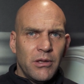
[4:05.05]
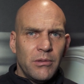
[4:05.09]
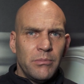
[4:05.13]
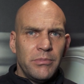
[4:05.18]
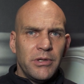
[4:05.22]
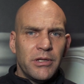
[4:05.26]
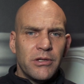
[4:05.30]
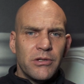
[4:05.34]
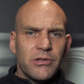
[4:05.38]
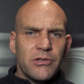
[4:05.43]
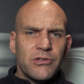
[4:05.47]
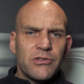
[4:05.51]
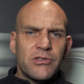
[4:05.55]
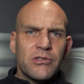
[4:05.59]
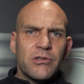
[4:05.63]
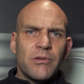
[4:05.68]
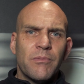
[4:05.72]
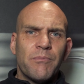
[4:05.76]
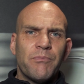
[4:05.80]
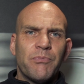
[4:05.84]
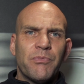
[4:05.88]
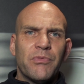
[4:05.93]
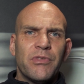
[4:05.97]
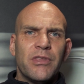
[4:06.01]
because
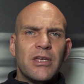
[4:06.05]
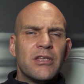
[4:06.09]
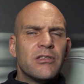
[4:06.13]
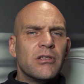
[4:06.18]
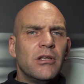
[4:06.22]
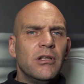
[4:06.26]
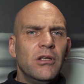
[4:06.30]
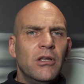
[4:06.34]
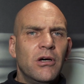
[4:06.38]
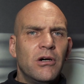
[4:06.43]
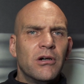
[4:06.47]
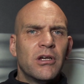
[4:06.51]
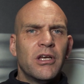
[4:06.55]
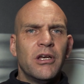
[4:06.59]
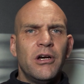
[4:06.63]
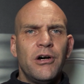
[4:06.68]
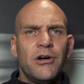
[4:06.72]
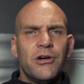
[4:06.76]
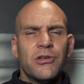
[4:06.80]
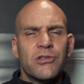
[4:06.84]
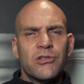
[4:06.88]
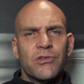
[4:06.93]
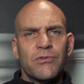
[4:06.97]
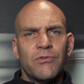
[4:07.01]
there's a lot of
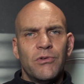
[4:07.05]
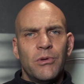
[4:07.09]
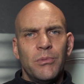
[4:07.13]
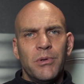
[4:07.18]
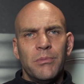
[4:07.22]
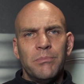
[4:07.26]
cars from